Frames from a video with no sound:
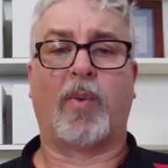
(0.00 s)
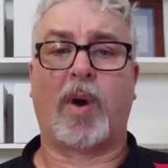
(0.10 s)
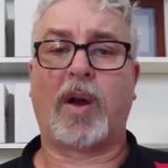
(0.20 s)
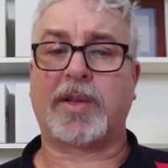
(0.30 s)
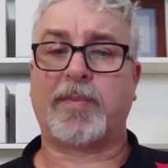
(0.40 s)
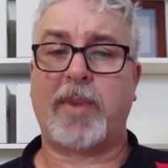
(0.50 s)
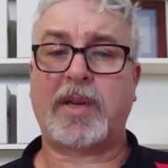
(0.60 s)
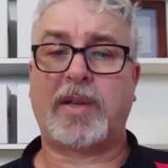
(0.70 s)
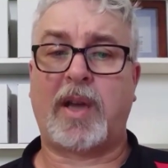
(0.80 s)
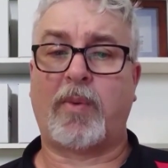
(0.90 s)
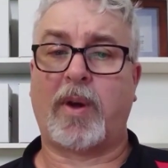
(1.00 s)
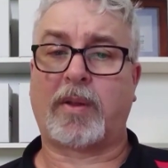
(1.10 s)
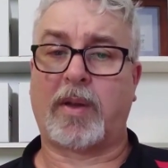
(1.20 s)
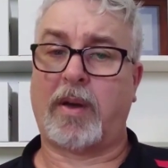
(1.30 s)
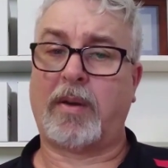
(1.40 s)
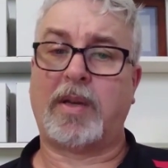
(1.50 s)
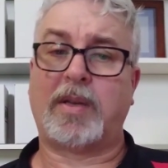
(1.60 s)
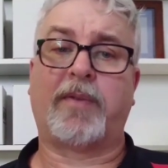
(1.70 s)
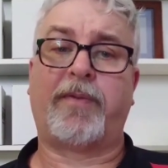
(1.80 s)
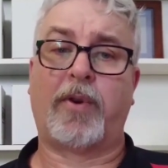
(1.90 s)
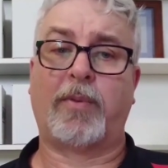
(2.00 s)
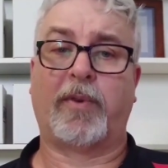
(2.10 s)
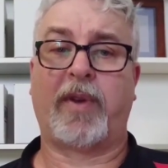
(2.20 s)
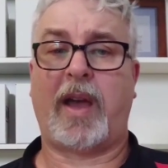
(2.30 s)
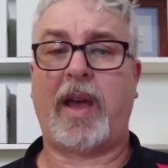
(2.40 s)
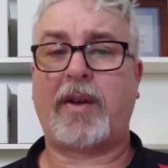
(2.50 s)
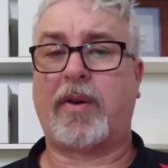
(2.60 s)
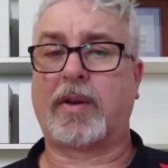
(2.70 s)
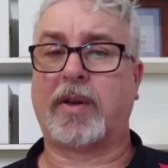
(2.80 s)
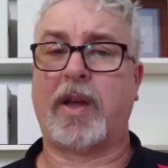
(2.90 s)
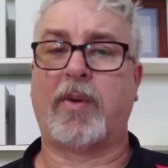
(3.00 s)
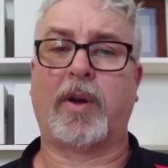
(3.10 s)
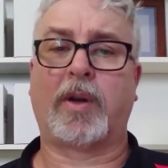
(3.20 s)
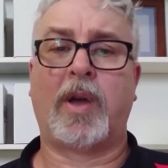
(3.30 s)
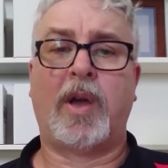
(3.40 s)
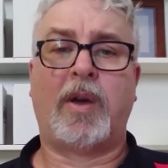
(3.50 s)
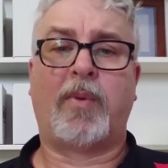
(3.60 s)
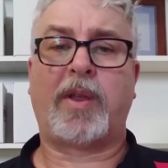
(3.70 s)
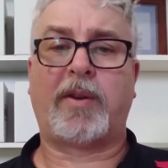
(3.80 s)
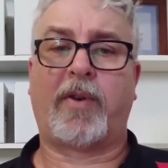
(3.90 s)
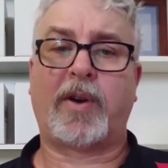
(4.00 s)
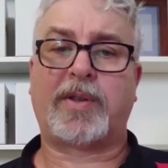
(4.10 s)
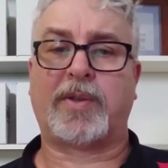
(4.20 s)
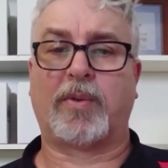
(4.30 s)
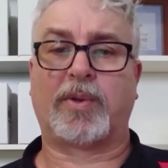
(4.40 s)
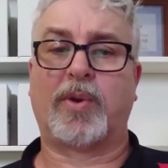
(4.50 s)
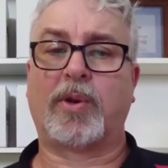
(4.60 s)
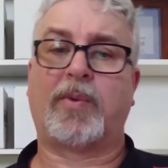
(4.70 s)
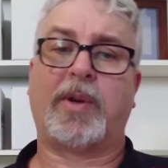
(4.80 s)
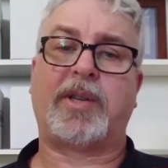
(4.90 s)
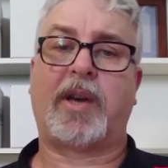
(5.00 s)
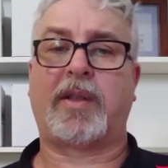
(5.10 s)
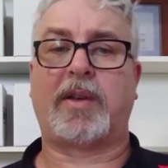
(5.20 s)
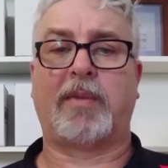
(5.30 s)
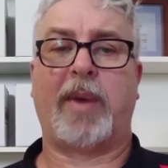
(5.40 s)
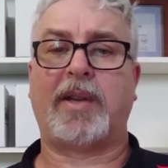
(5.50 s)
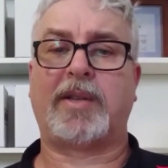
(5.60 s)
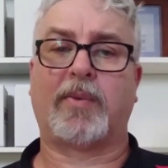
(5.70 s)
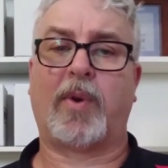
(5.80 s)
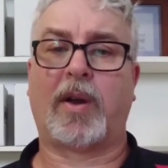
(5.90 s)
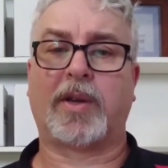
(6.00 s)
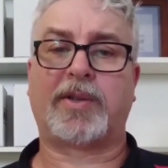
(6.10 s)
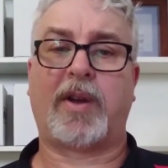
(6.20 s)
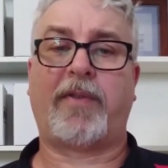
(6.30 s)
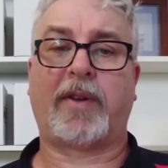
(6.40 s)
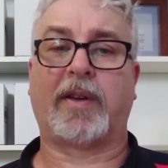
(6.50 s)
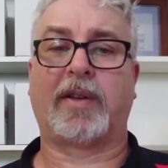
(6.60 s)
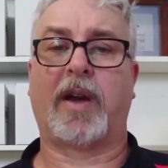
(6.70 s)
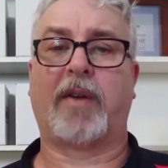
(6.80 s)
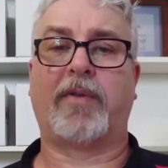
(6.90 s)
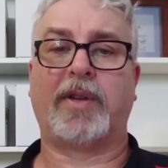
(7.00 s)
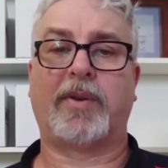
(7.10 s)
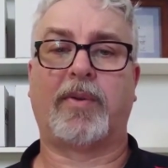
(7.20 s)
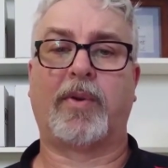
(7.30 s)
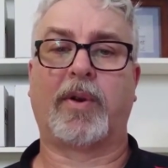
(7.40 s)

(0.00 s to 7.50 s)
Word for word: A wireless mesh network though is a form of ad hoc network where the devices all talk to each other to manage the wireless traffic and coverage